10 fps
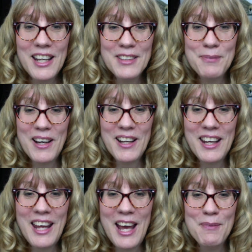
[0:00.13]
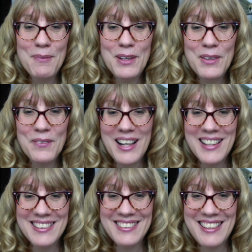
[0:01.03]
Bonnie. Happy
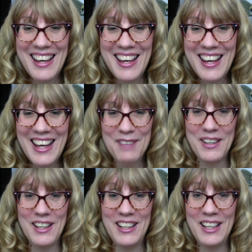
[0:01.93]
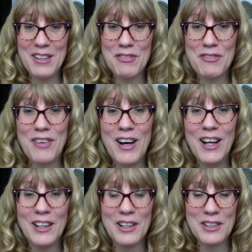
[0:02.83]
Wednesday. I'm getting on
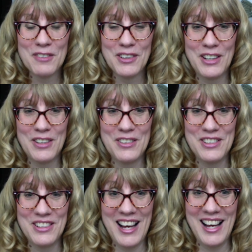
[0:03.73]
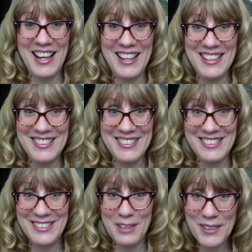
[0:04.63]
fall overload, you
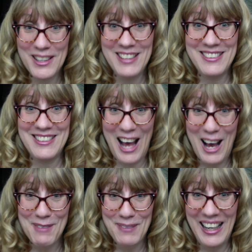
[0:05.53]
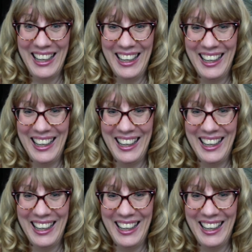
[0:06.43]
guys. Somebody stop me.